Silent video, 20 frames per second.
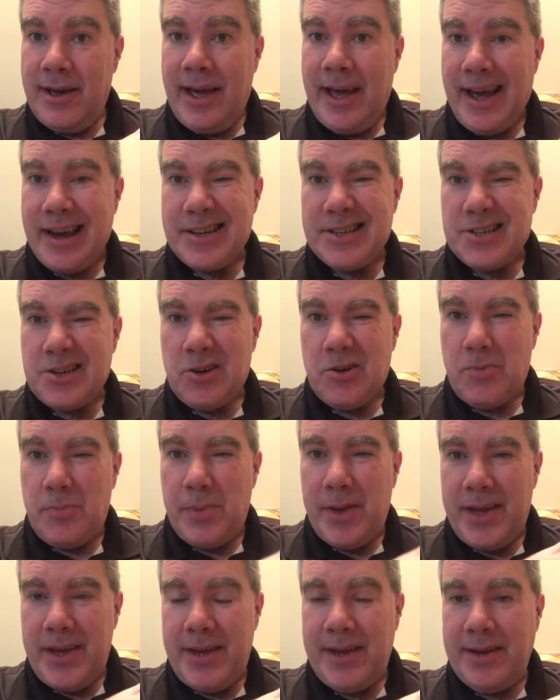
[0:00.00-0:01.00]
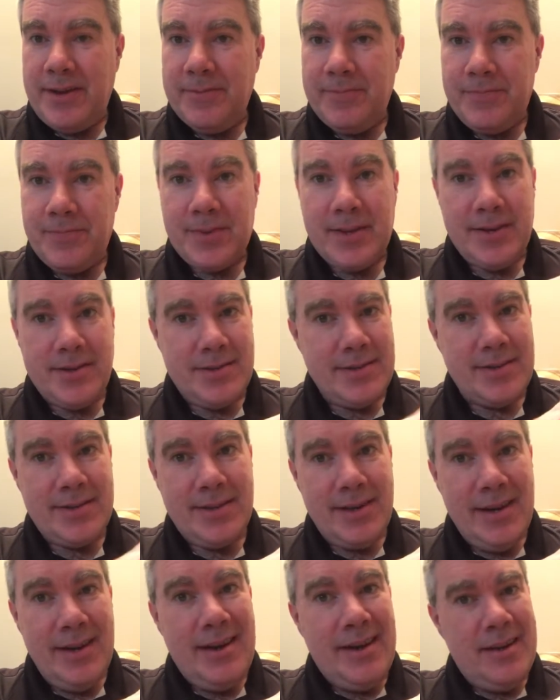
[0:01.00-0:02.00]
XRP, because
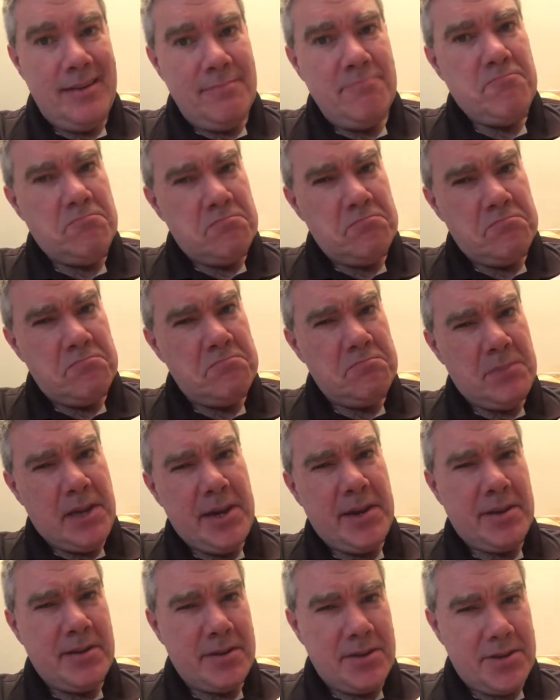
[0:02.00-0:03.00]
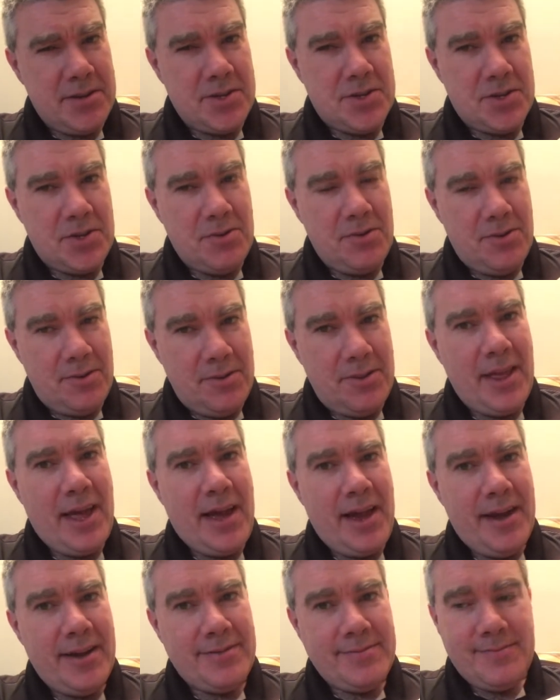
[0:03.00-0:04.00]
they can control
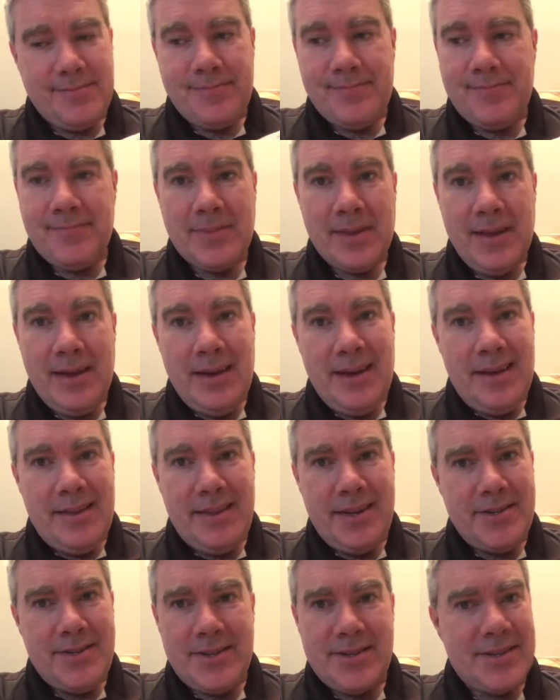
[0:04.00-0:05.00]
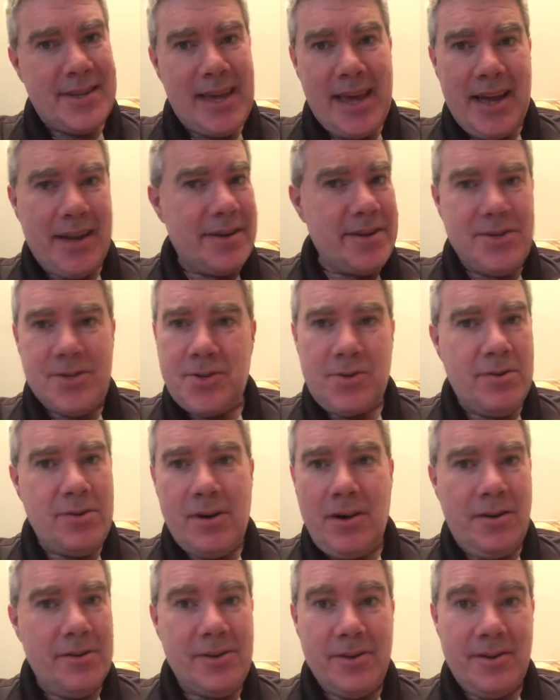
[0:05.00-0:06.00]
that. They just can't control
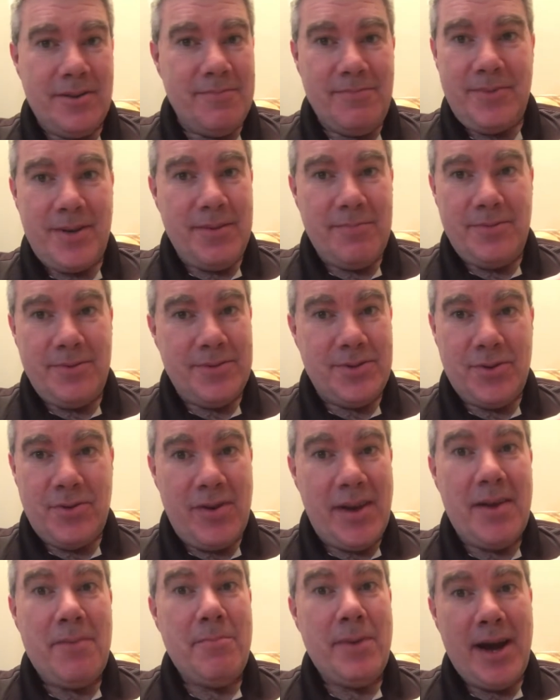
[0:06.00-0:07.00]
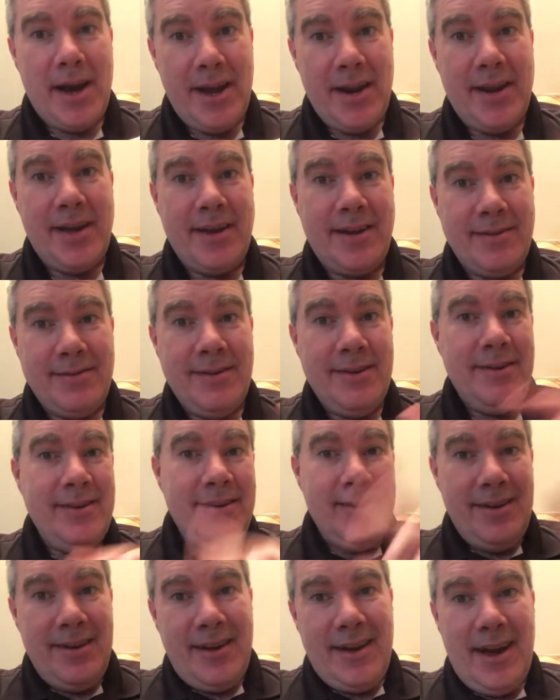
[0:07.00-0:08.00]
all the people doing mining
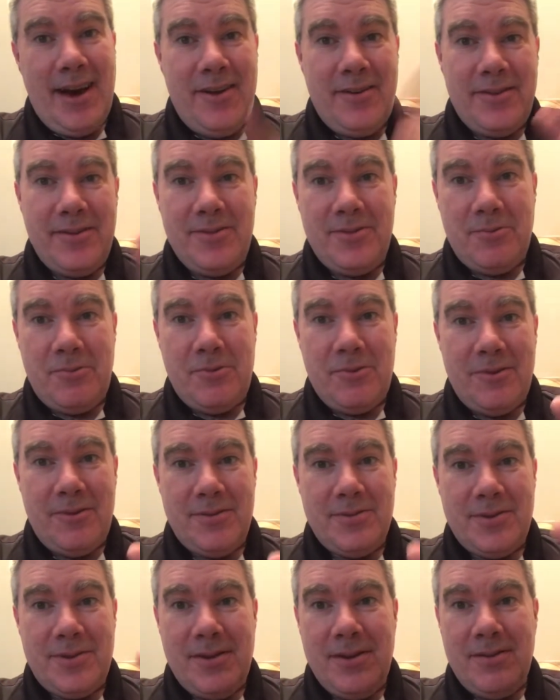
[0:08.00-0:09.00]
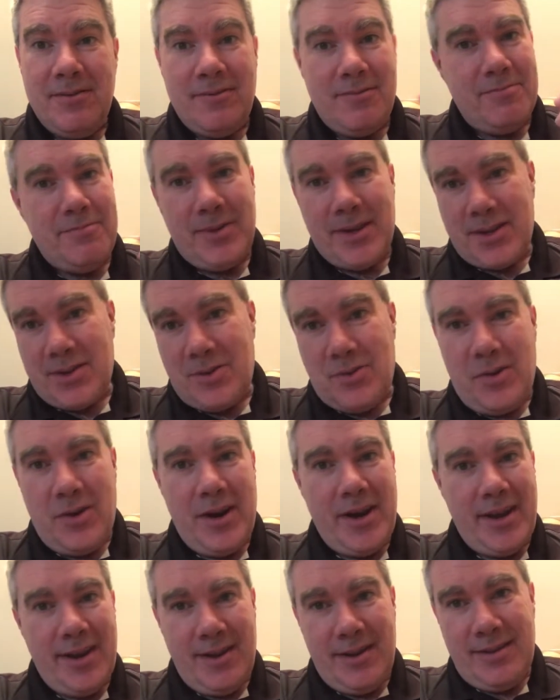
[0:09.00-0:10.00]
out in the world,
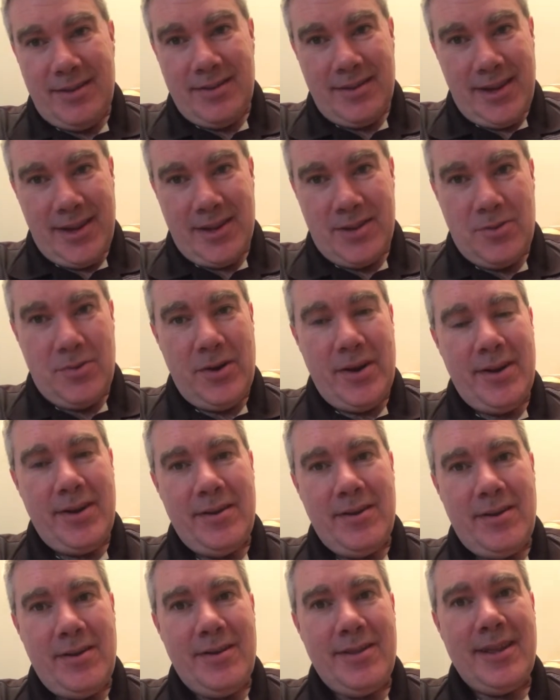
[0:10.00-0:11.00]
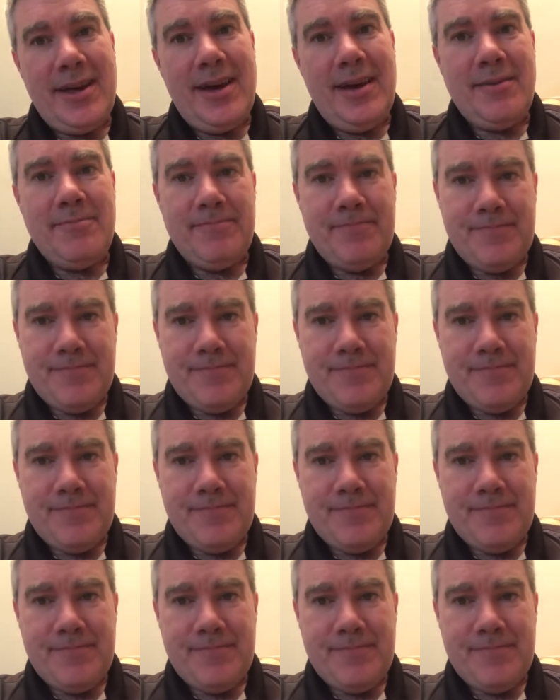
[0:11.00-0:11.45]
Bitcoin and Litecoin and all that.